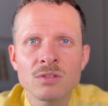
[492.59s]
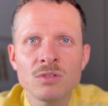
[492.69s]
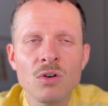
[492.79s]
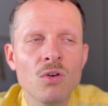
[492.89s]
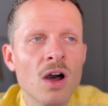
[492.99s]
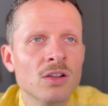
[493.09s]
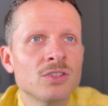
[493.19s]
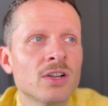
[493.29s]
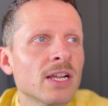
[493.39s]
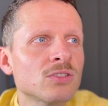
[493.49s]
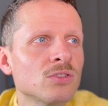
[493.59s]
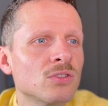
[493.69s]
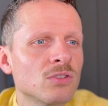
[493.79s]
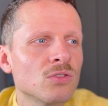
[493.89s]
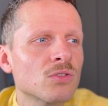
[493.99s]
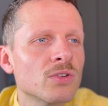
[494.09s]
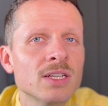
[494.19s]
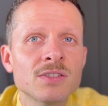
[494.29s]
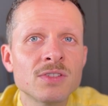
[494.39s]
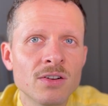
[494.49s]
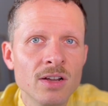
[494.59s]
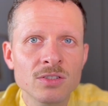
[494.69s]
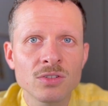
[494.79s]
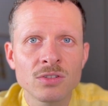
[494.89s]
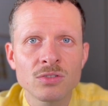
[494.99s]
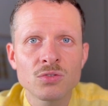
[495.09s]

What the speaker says: No art director, no creative director